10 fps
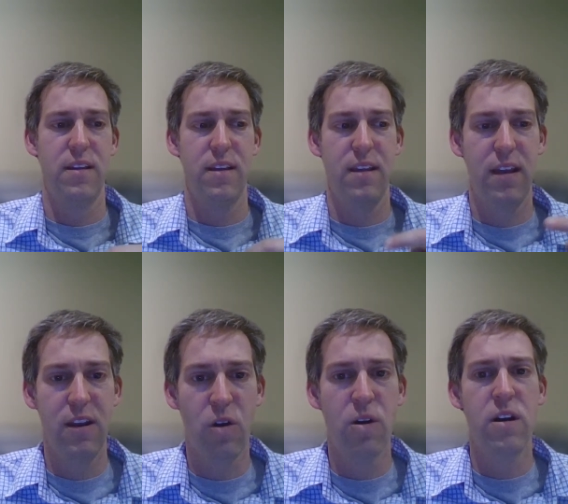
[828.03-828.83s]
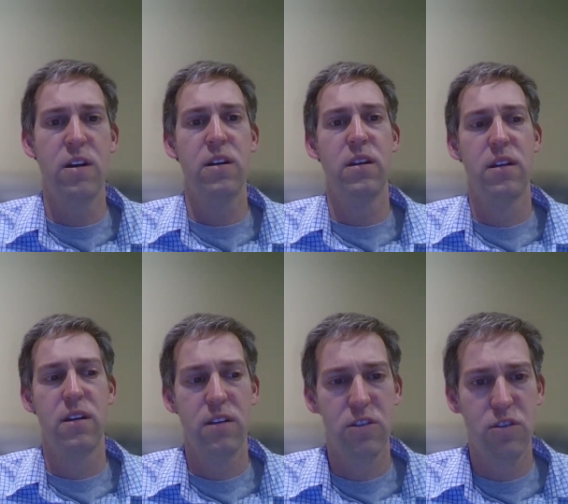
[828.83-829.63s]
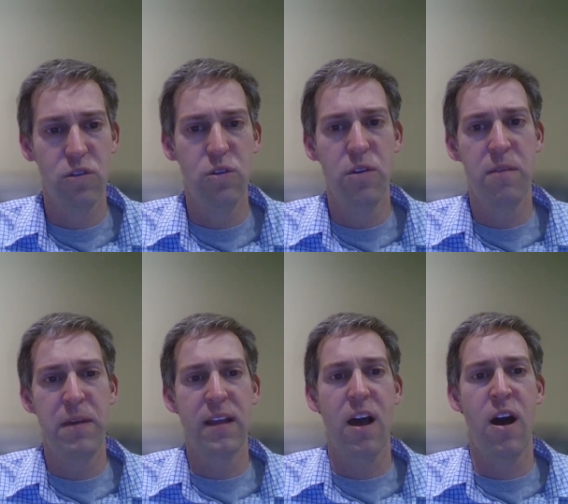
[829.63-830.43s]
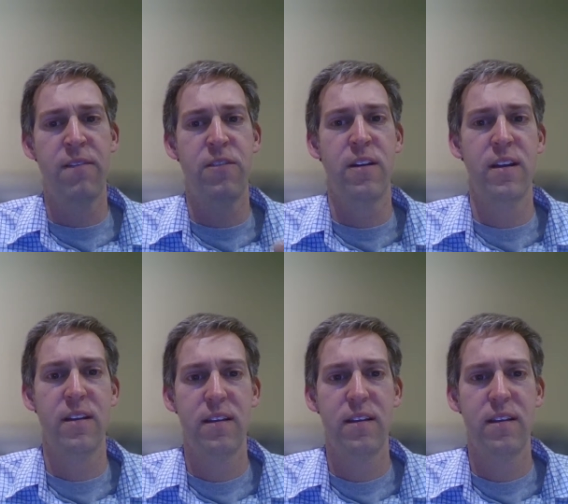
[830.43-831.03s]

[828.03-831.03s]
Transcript: in order to do the mincha offering.